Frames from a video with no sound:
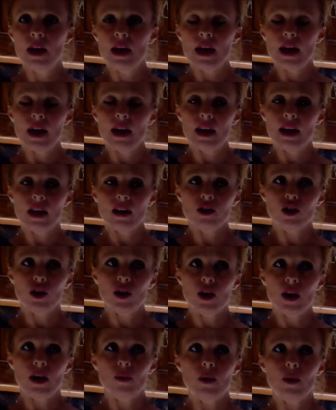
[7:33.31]
And actually,
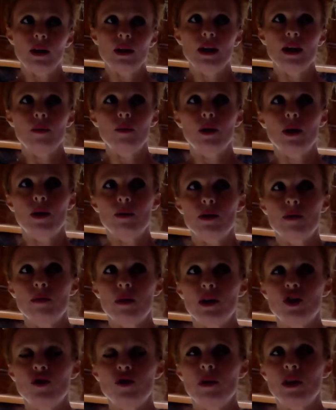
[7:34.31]
at one time when I was
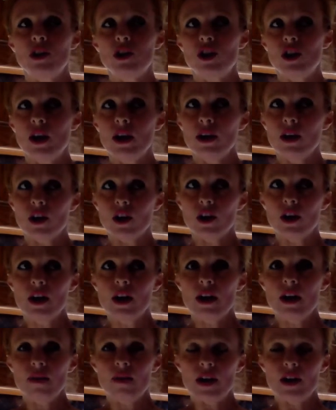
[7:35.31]
much, much younger,
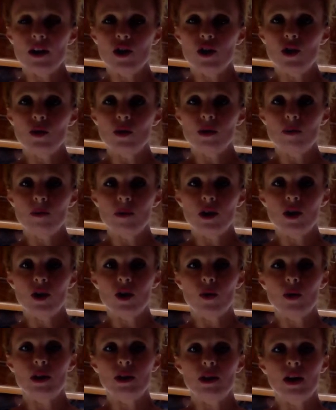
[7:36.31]
they used me to go
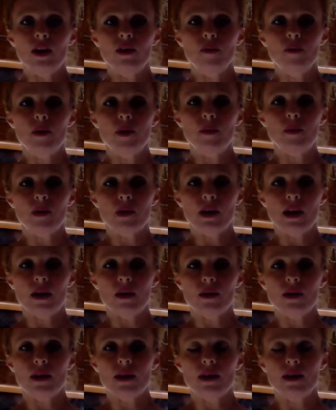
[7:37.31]
into other people's
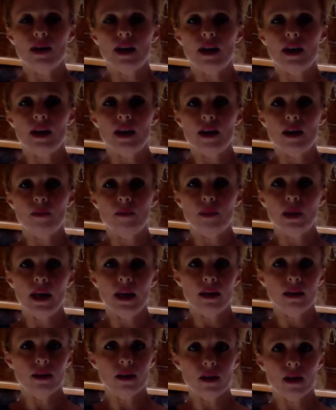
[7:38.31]
houses and
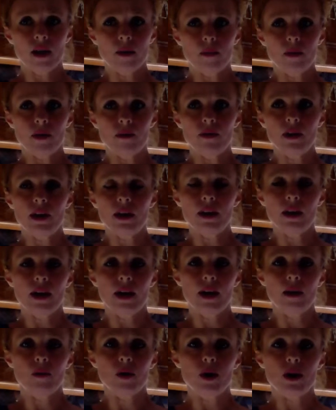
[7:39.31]
plant a couple of hidden
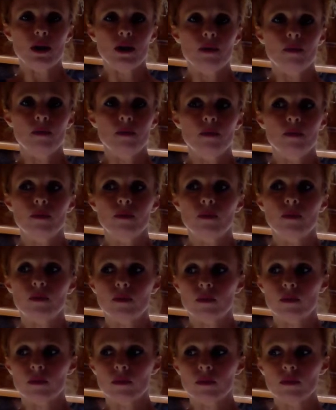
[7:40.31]
cameras
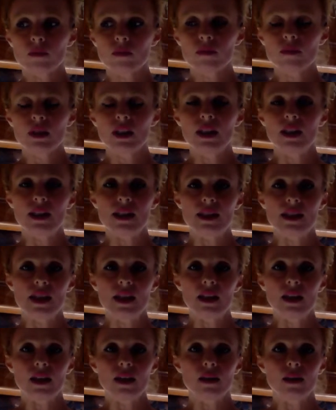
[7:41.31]
in the
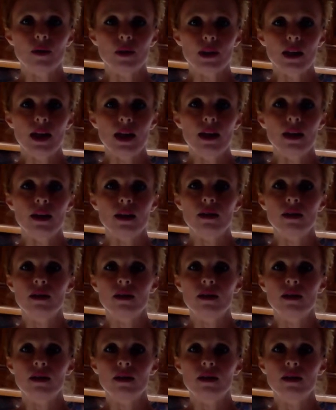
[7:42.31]
ceiling. They were tiny.